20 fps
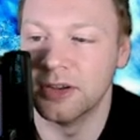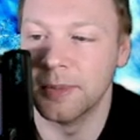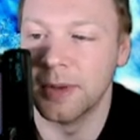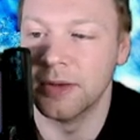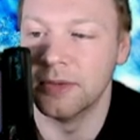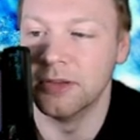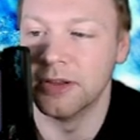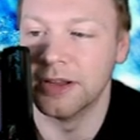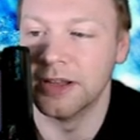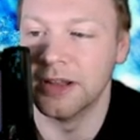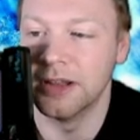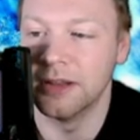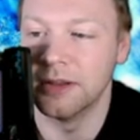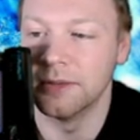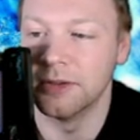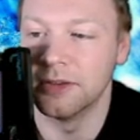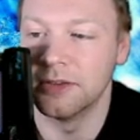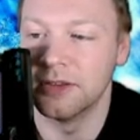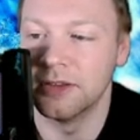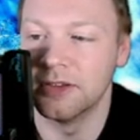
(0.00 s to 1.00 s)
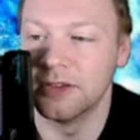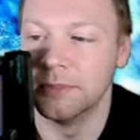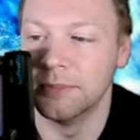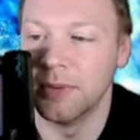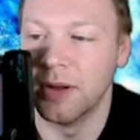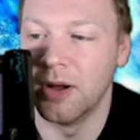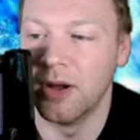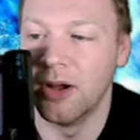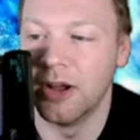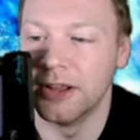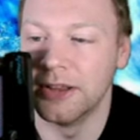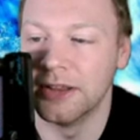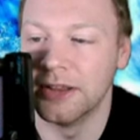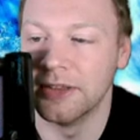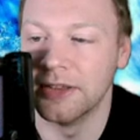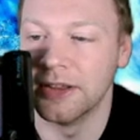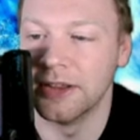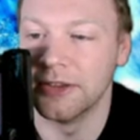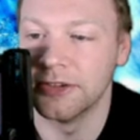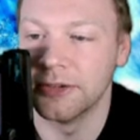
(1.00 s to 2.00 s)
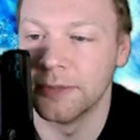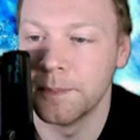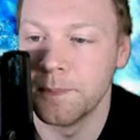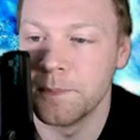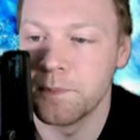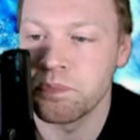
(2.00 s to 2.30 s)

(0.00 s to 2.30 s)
about looking at the system behind this.